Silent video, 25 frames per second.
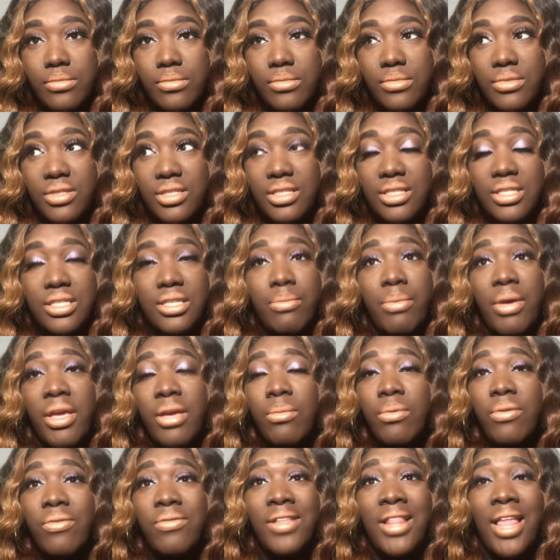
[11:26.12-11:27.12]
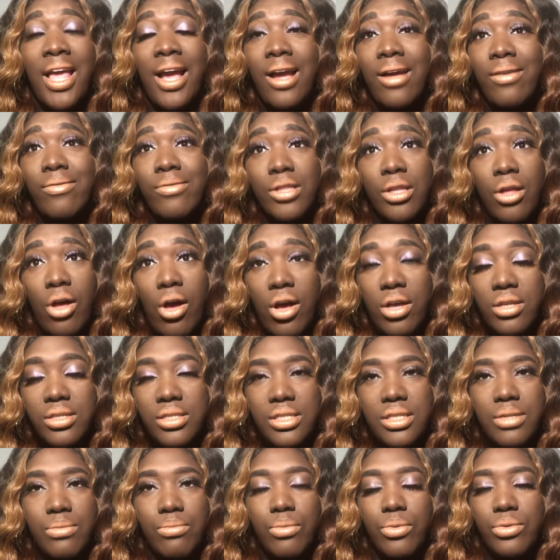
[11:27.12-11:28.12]
Does it make me feel like I've
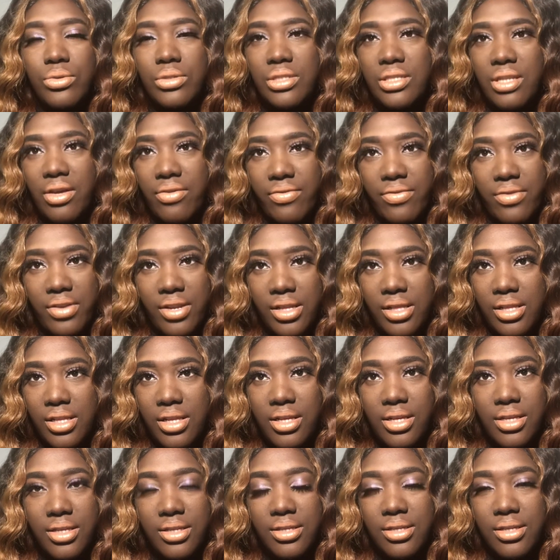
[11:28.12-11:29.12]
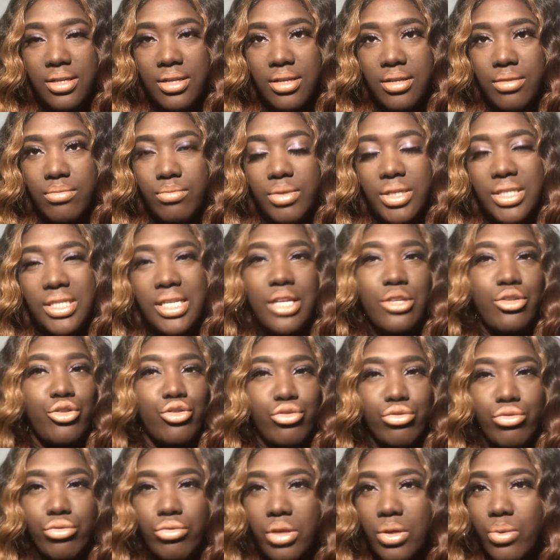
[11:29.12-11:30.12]
lost? Most definitely. Because I
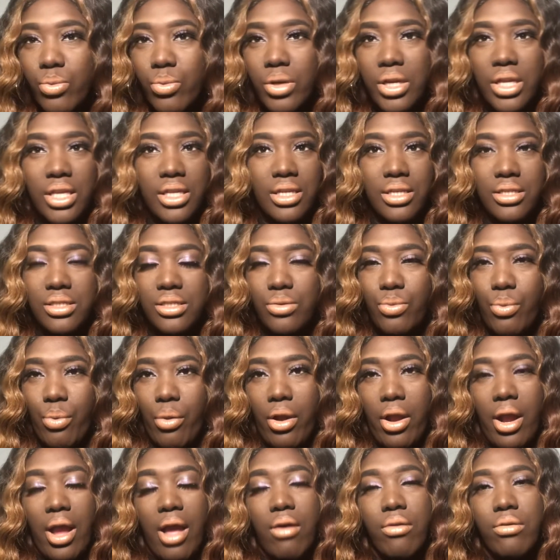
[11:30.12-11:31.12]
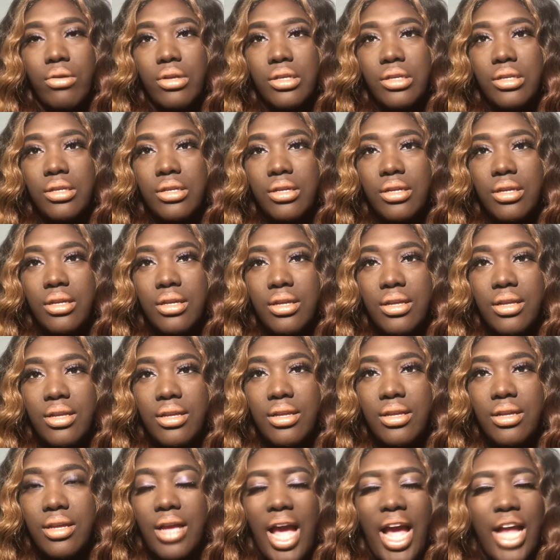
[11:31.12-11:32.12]
truly wanted this to work out.
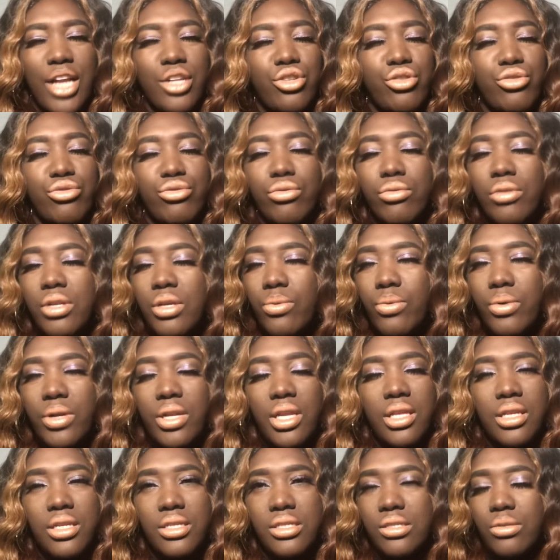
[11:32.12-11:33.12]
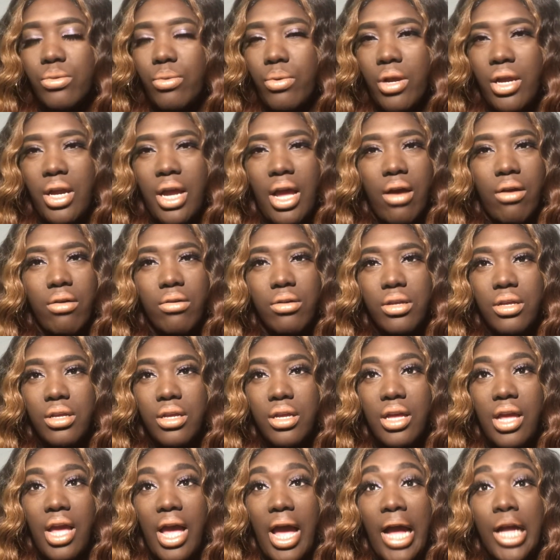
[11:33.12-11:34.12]
I truly wanted this to work out.
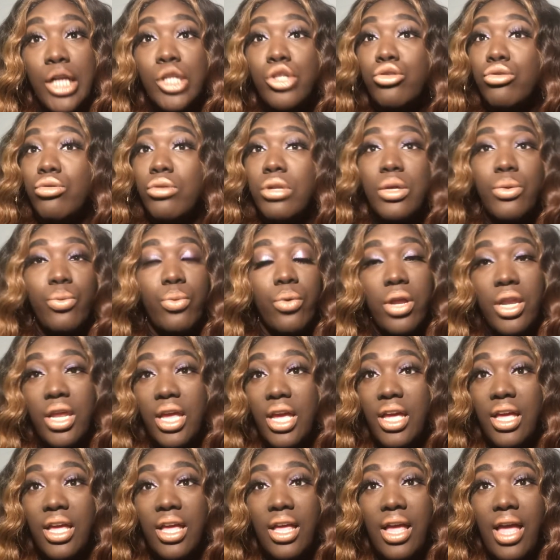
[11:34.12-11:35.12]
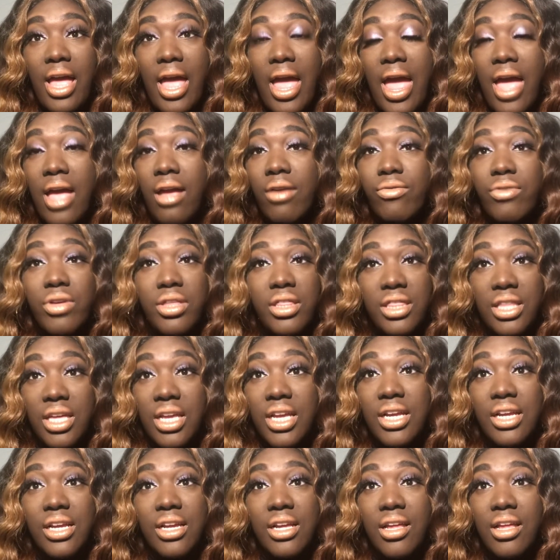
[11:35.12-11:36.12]
I truly wanted
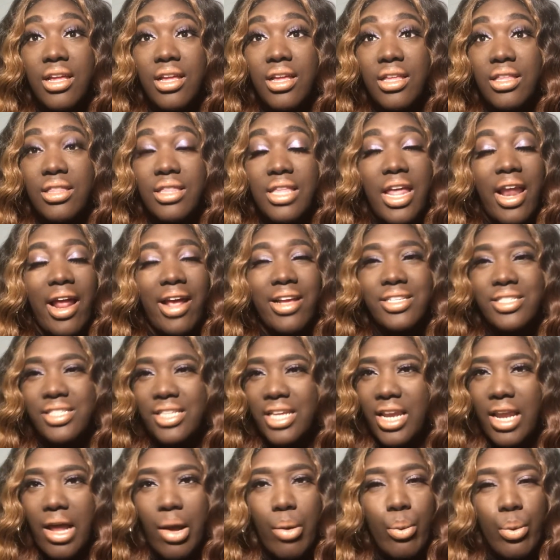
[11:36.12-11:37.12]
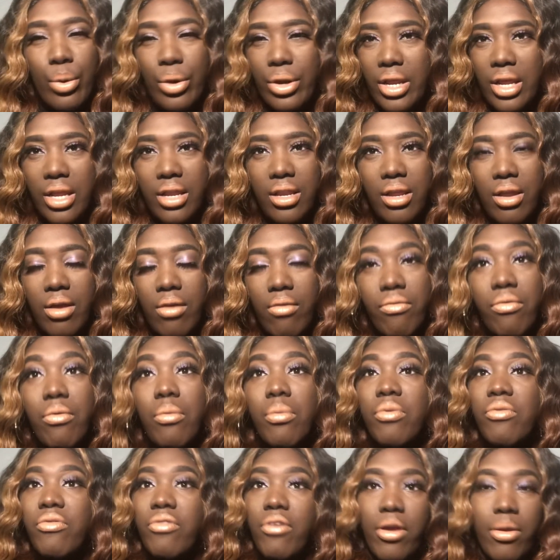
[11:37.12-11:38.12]
everything that I said I wanted from
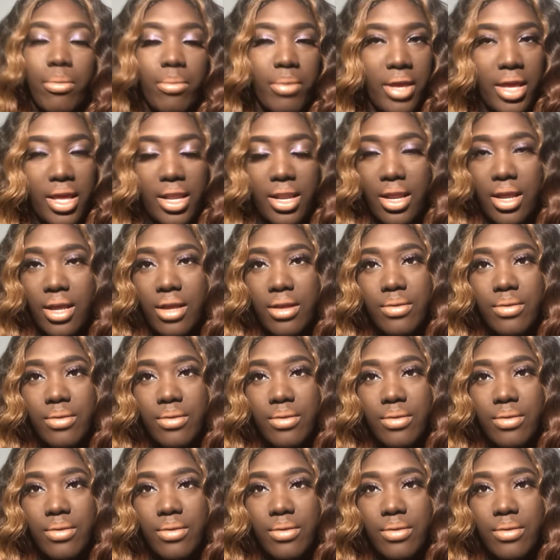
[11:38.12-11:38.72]
the very beginning.